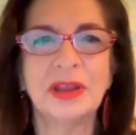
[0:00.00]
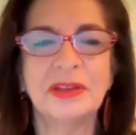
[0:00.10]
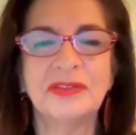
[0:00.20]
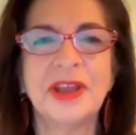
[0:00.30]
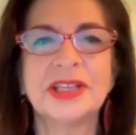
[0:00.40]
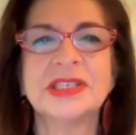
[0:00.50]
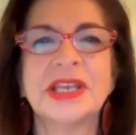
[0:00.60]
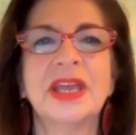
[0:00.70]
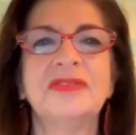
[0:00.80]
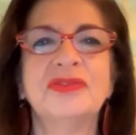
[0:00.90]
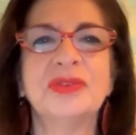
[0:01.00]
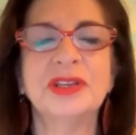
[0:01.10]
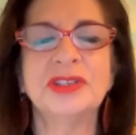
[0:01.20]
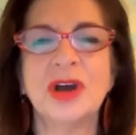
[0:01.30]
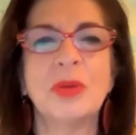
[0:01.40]
in France and
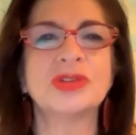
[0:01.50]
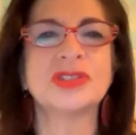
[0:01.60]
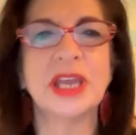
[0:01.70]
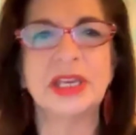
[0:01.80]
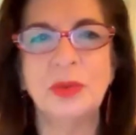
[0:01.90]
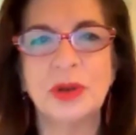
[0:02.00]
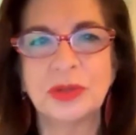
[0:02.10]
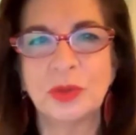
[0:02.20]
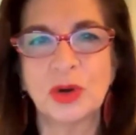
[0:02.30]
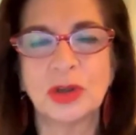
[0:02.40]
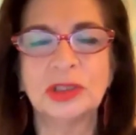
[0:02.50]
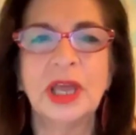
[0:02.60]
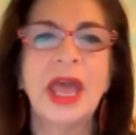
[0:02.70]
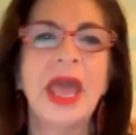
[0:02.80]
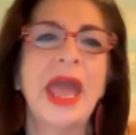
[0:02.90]
free to almost anywhere in the world.
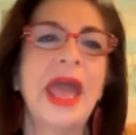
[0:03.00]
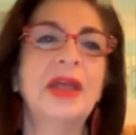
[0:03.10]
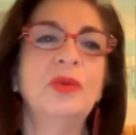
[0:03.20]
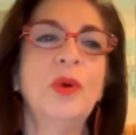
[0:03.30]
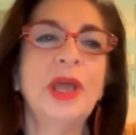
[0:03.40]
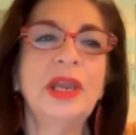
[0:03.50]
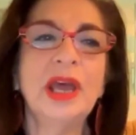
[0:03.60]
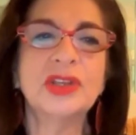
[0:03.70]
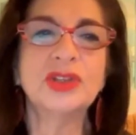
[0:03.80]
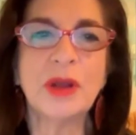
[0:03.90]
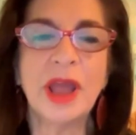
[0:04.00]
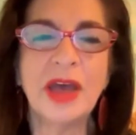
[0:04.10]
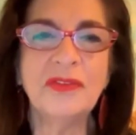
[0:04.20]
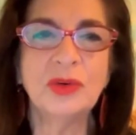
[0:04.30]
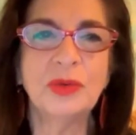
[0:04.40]
And when I
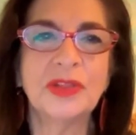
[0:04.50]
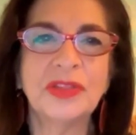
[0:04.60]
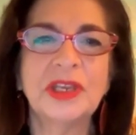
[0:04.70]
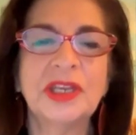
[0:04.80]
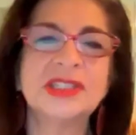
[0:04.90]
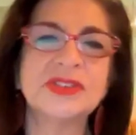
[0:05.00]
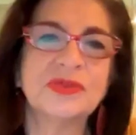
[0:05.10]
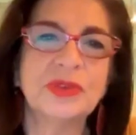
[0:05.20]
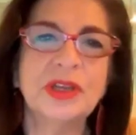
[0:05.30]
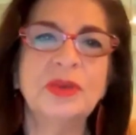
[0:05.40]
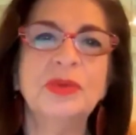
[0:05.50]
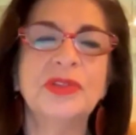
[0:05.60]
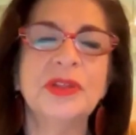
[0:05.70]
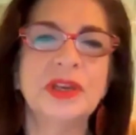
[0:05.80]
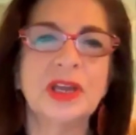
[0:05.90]
travel with it, it's free
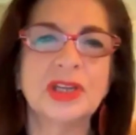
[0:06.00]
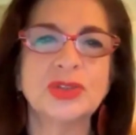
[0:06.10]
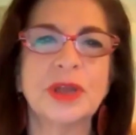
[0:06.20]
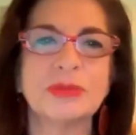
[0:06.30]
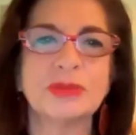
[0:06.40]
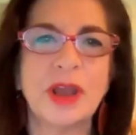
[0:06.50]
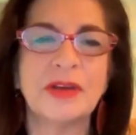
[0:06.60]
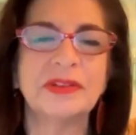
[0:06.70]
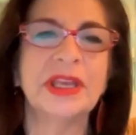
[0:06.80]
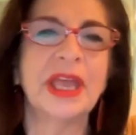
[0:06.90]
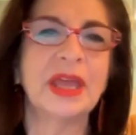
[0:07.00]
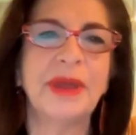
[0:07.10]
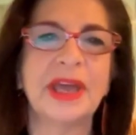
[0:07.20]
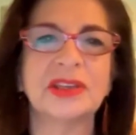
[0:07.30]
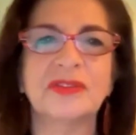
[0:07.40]
within the country I'm traveling and
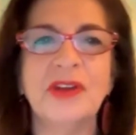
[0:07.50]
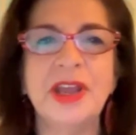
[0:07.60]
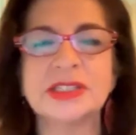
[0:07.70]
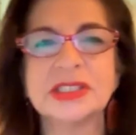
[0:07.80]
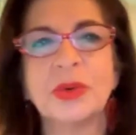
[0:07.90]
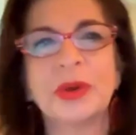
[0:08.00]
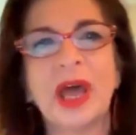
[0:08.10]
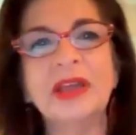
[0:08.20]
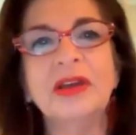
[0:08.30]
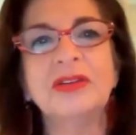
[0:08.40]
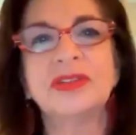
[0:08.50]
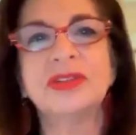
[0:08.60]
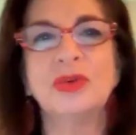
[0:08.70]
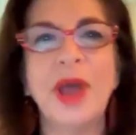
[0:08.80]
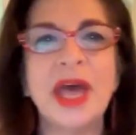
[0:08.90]
back to France. So when I go to the
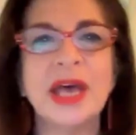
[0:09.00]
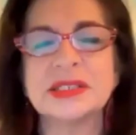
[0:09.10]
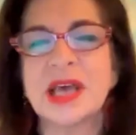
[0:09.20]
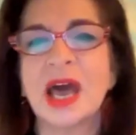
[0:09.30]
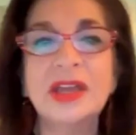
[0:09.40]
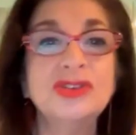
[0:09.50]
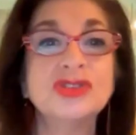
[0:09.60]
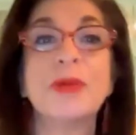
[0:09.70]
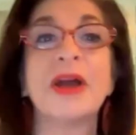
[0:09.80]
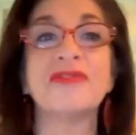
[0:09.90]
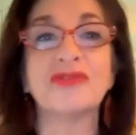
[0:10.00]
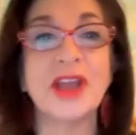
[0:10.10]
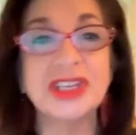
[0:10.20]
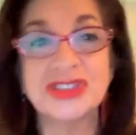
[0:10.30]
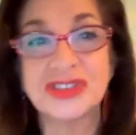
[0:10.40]
US, I use my
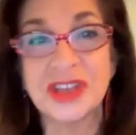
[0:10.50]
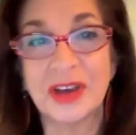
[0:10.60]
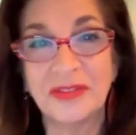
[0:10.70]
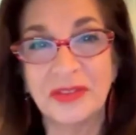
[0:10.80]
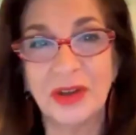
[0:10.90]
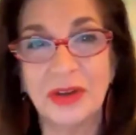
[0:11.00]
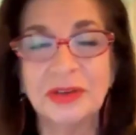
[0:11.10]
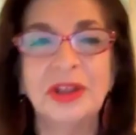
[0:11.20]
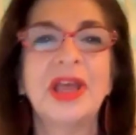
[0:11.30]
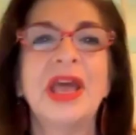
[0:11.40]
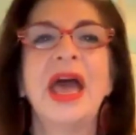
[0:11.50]
French cell phone.